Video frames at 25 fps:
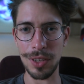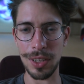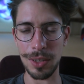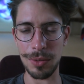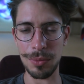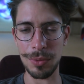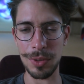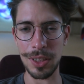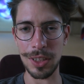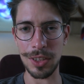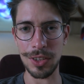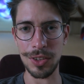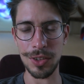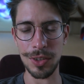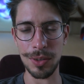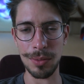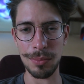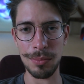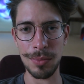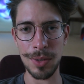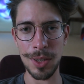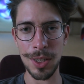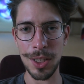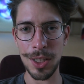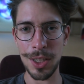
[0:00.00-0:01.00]
Like we did
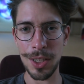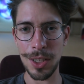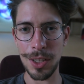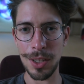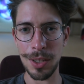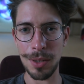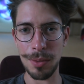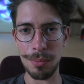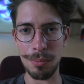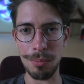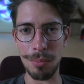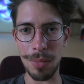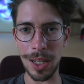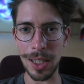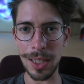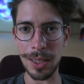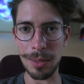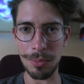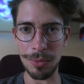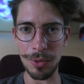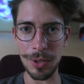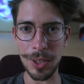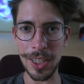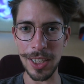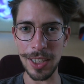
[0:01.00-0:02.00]
some belly
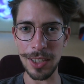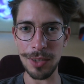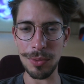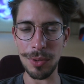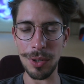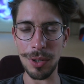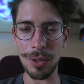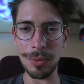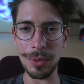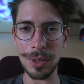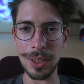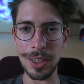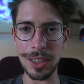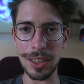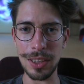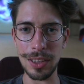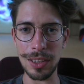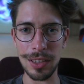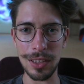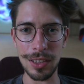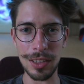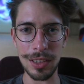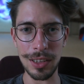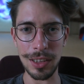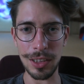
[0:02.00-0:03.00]
breathing where
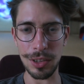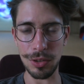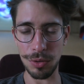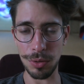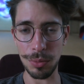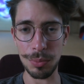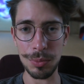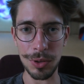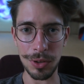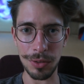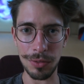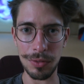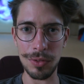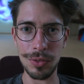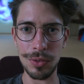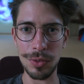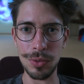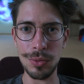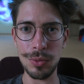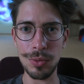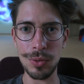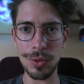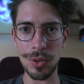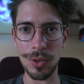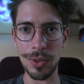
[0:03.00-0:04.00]
we, in groups of
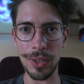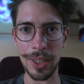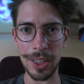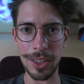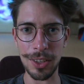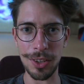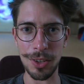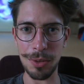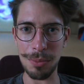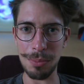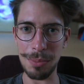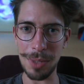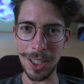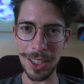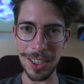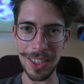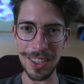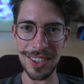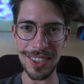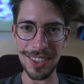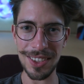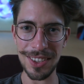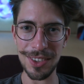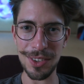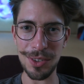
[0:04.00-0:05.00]
2, connect our
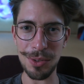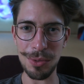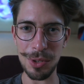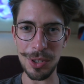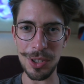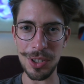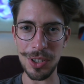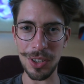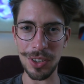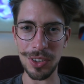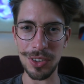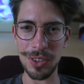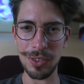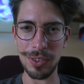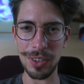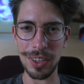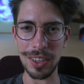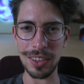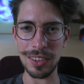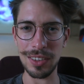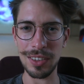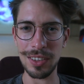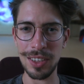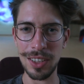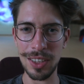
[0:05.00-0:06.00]
bellies to each other
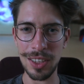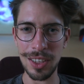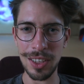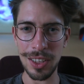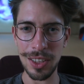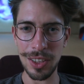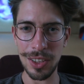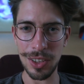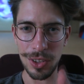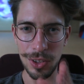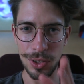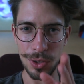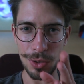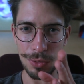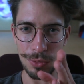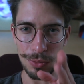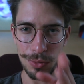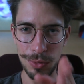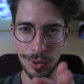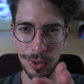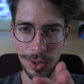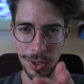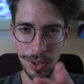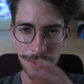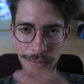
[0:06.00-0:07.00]
and go
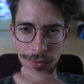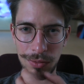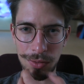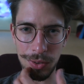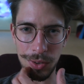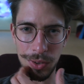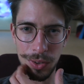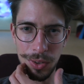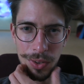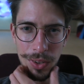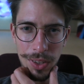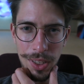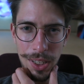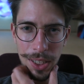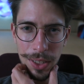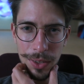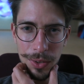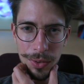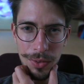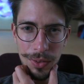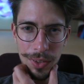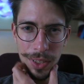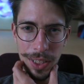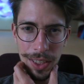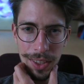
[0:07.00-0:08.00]
full on for eye
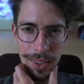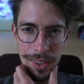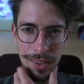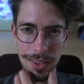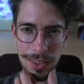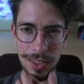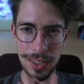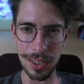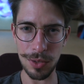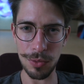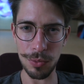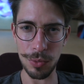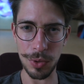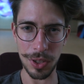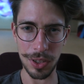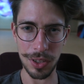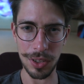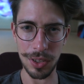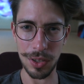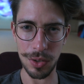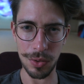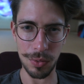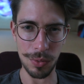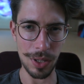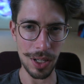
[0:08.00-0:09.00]
contact and see what
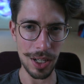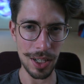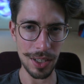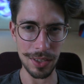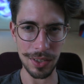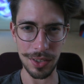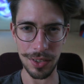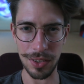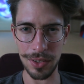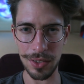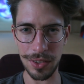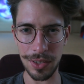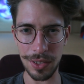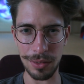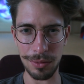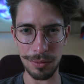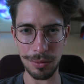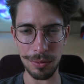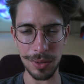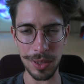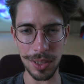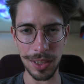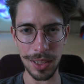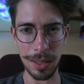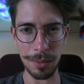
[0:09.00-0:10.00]
arises,
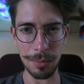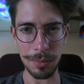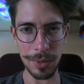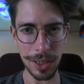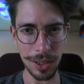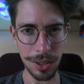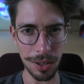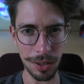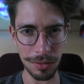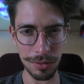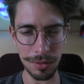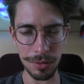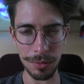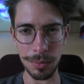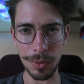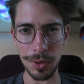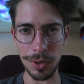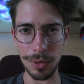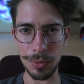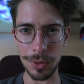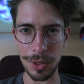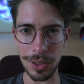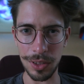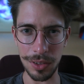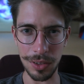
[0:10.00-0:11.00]
if we can be
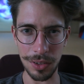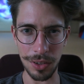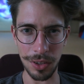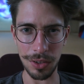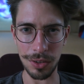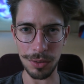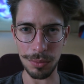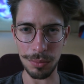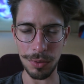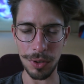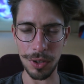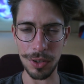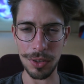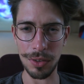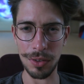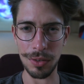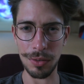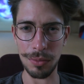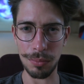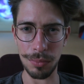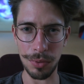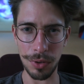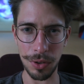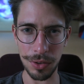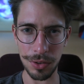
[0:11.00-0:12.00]
comfortable with another
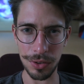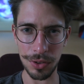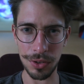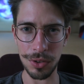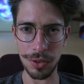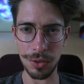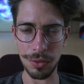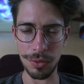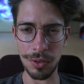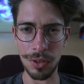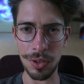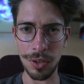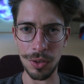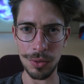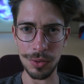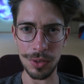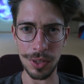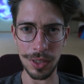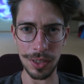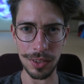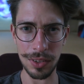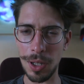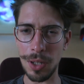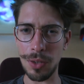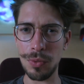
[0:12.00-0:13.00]
brother so close.
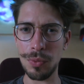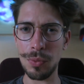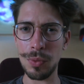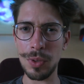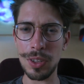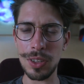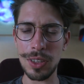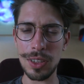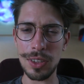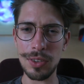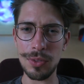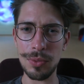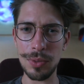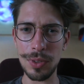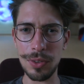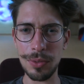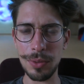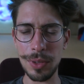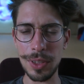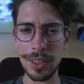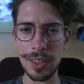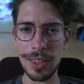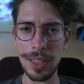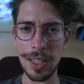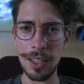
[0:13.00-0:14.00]
And about what this
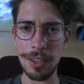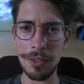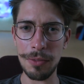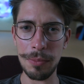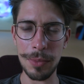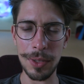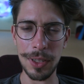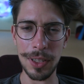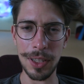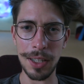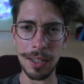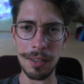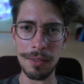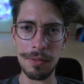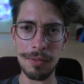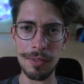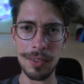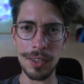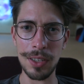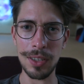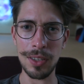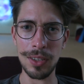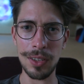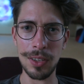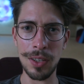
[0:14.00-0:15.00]
retreat gave me, I
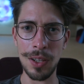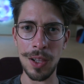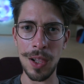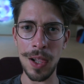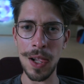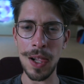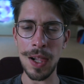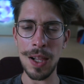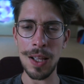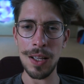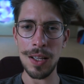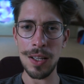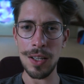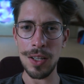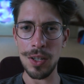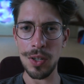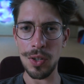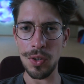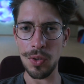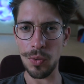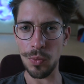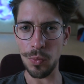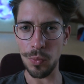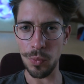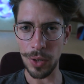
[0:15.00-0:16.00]
feel
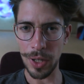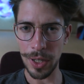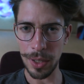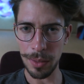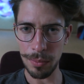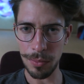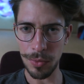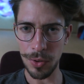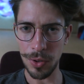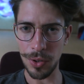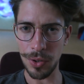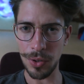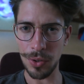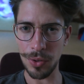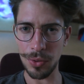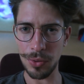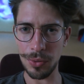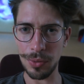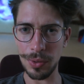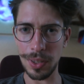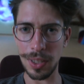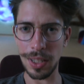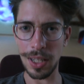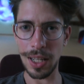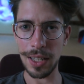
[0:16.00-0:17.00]
way more
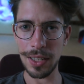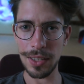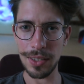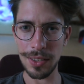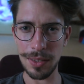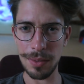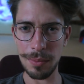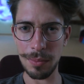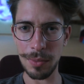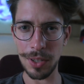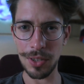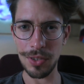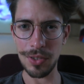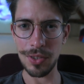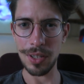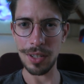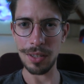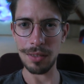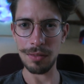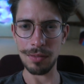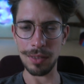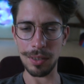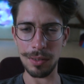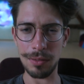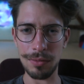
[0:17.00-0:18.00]
relaxed in
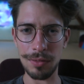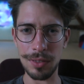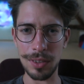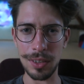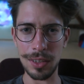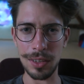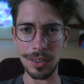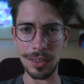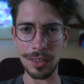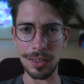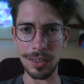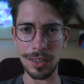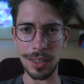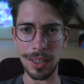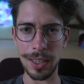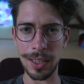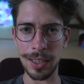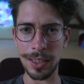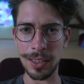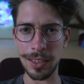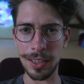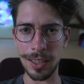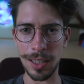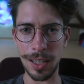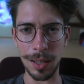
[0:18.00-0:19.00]
myself. I feel
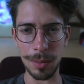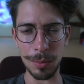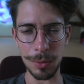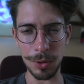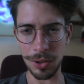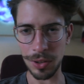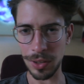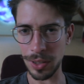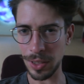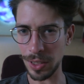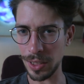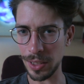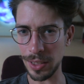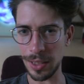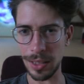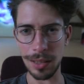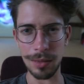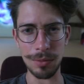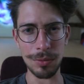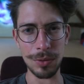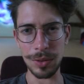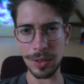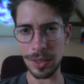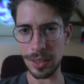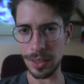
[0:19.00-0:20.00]
like I'm okay,
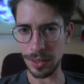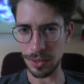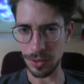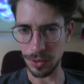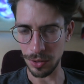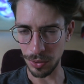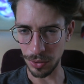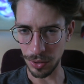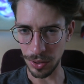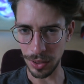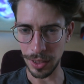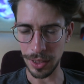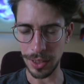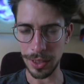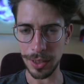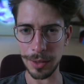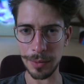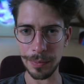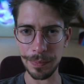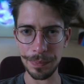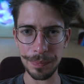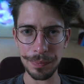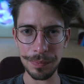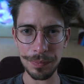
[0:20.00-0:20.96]
everything is okay.